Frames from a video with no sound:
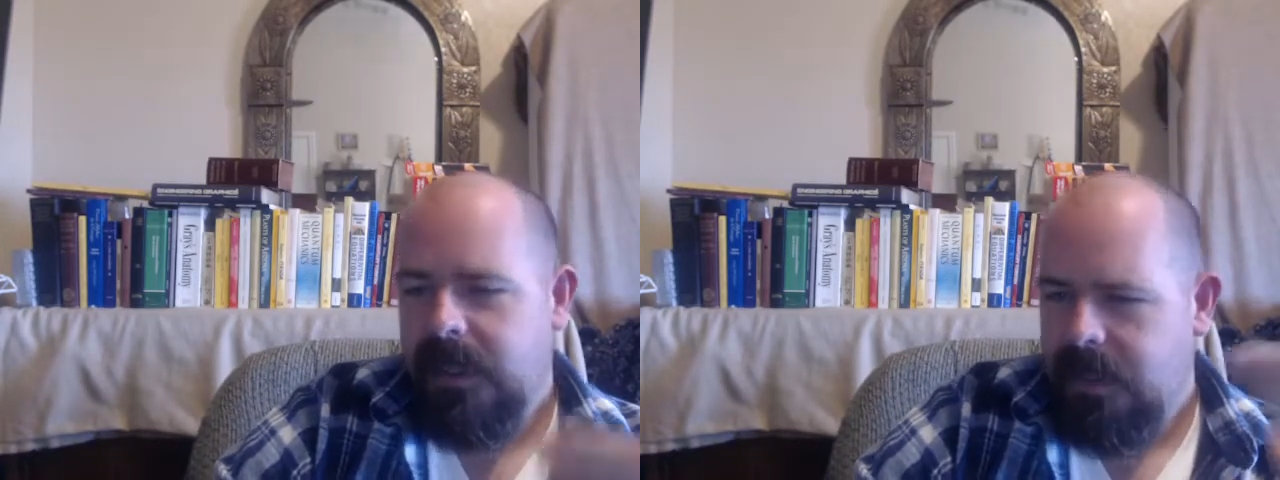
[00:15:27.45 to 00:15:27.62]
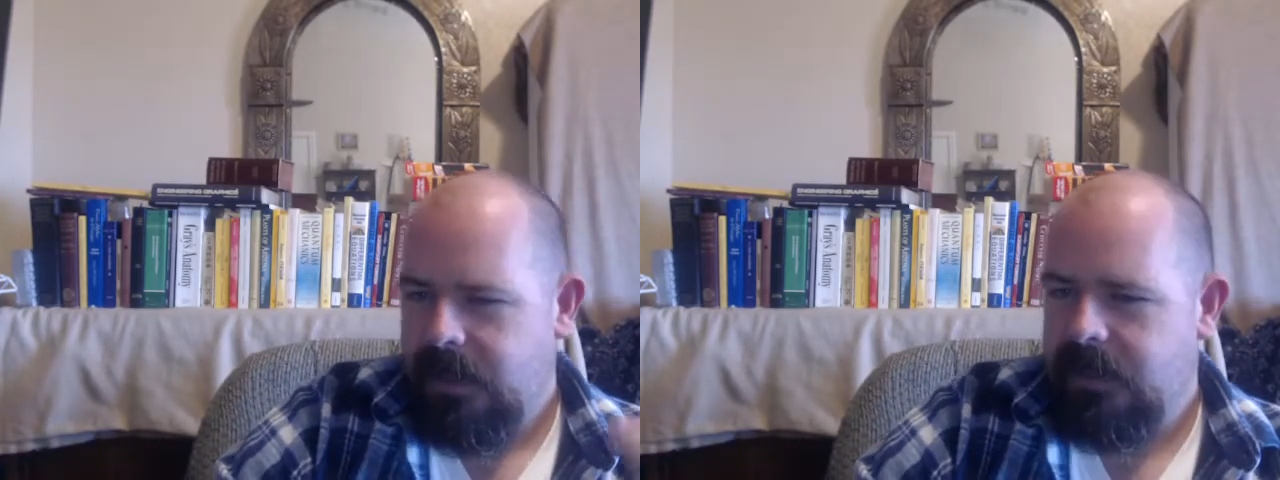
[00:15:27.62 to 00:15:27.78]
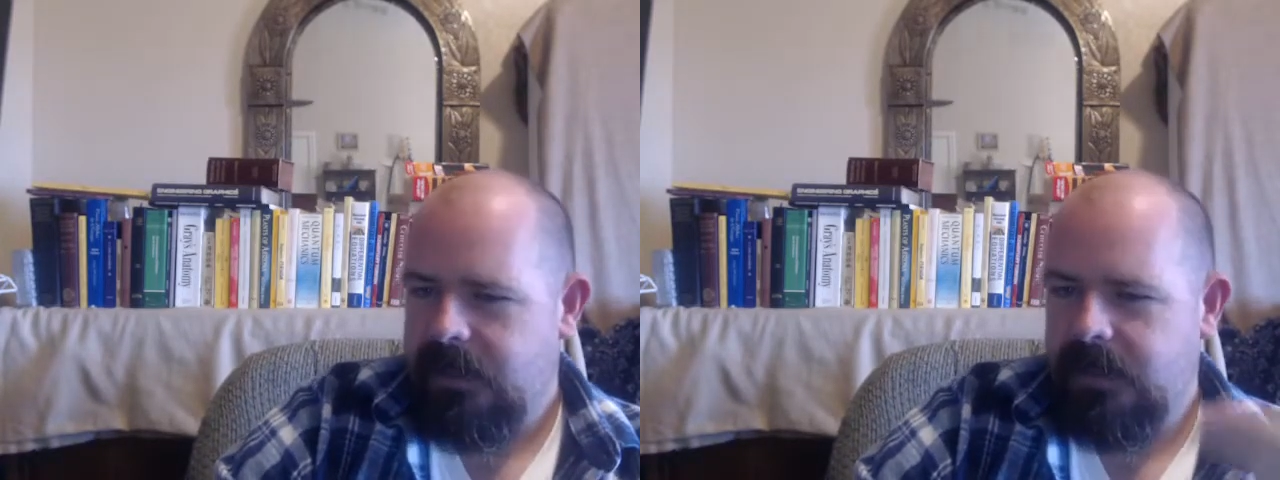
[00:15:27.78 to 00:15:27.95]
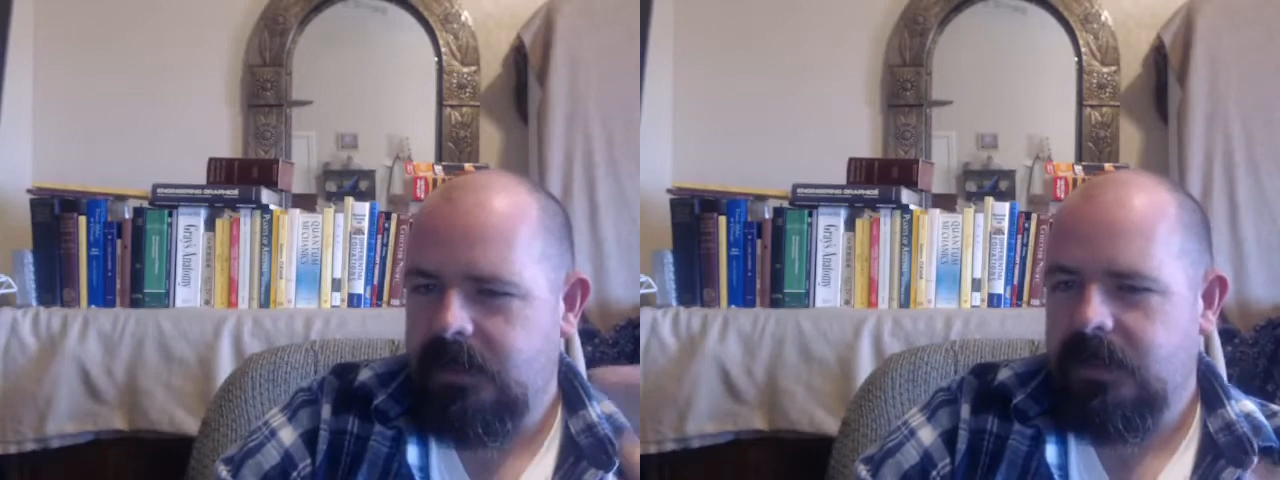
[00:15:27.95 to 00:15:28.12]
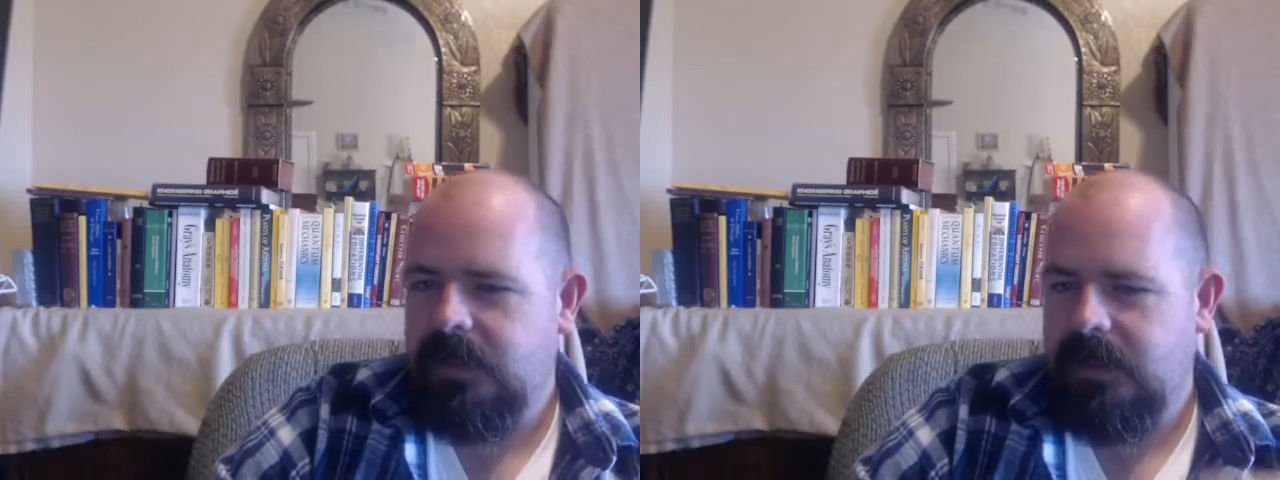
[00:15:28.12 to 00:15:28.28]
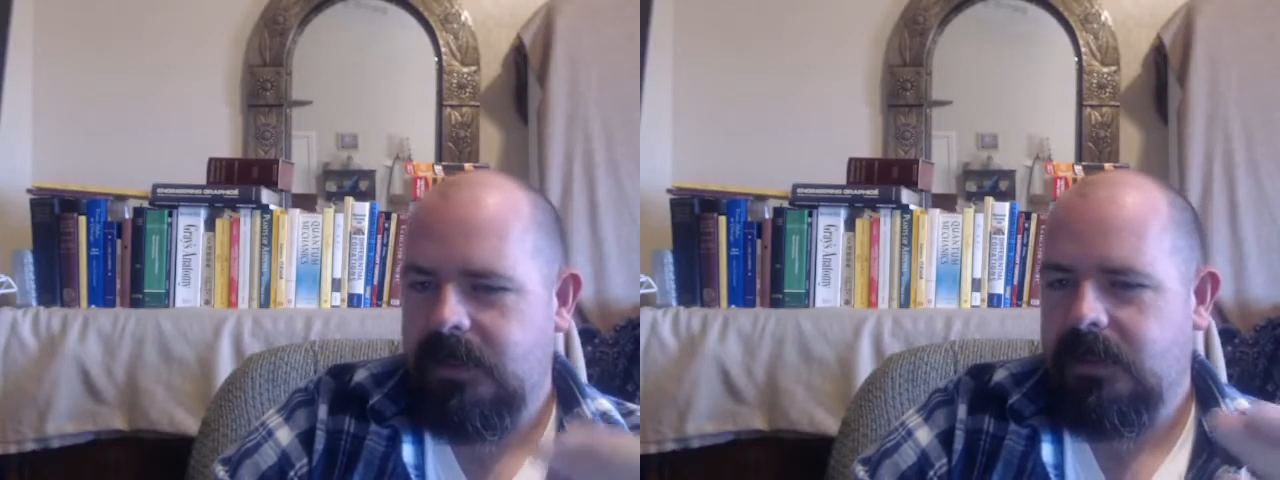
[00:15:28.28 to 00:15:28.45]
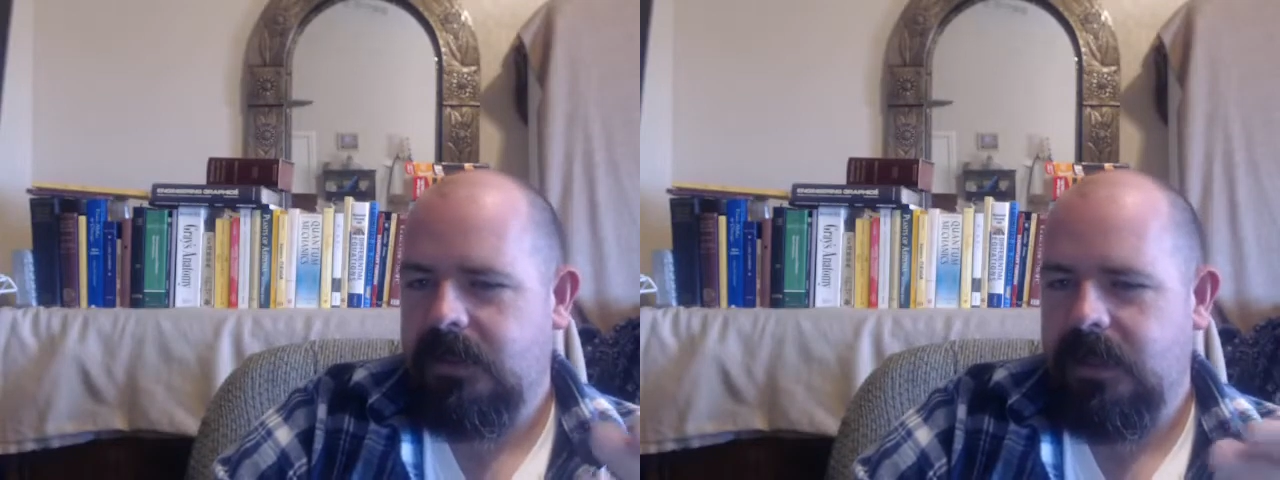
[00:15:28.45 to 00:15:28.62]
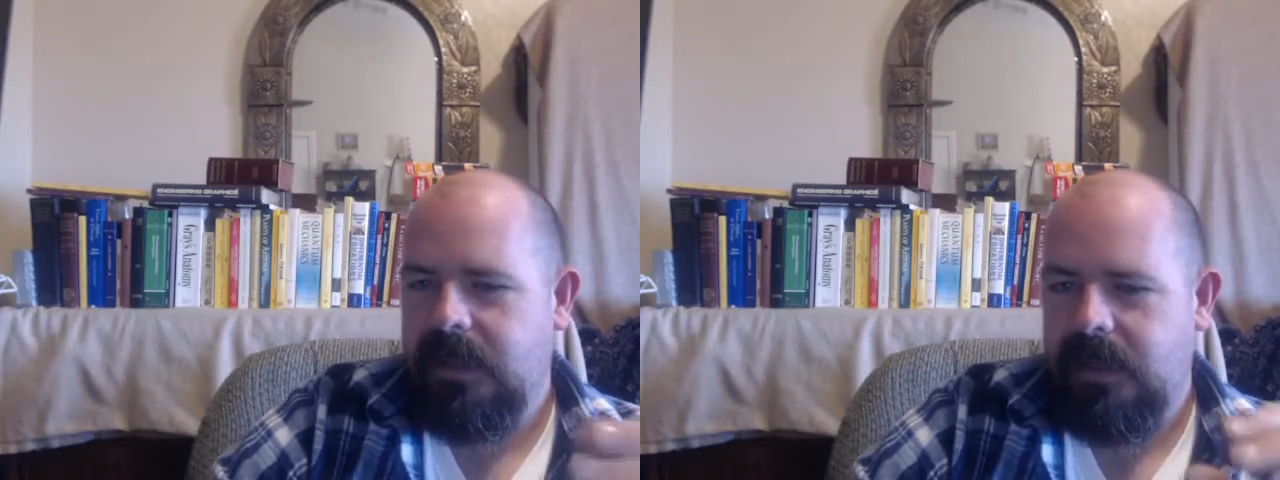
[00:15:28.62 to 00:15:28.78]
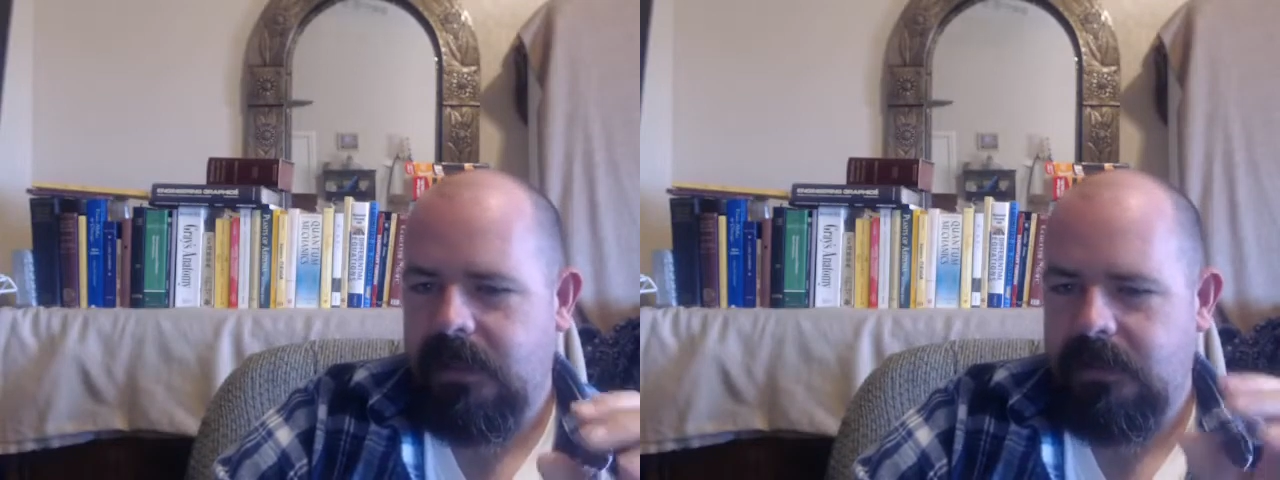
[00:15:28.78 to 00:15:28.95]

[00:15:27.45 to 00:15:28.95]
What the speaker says: the signals they